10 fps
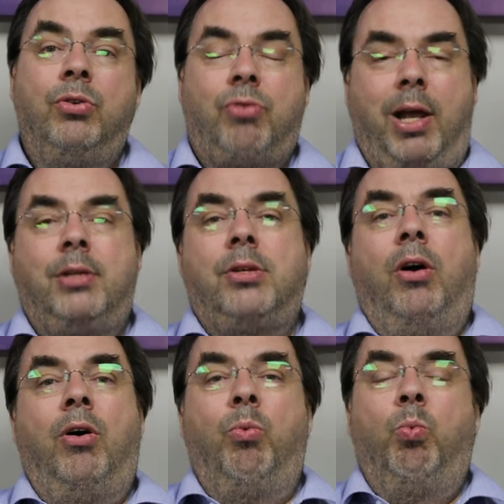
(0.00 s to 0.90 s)
tracks
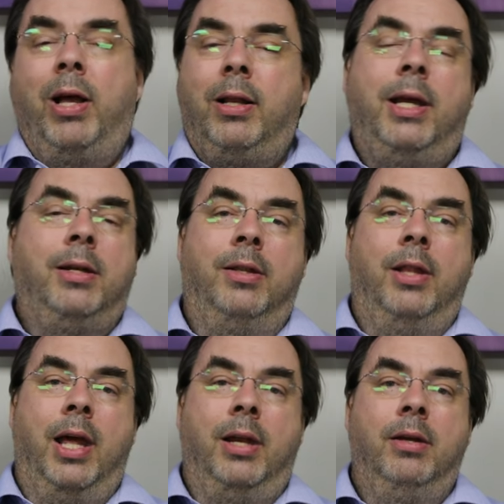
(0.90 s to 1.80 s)
are well
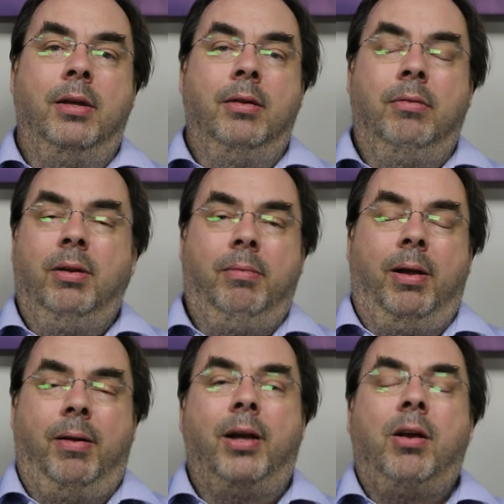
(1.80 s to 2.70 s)
hidden then.
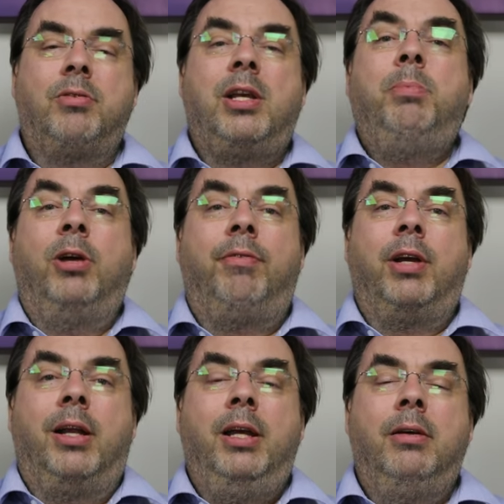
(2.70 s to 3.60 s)
I can't say
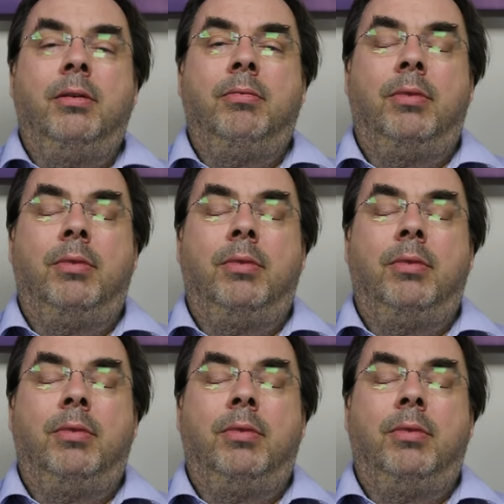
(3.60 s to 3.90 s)
perfectly.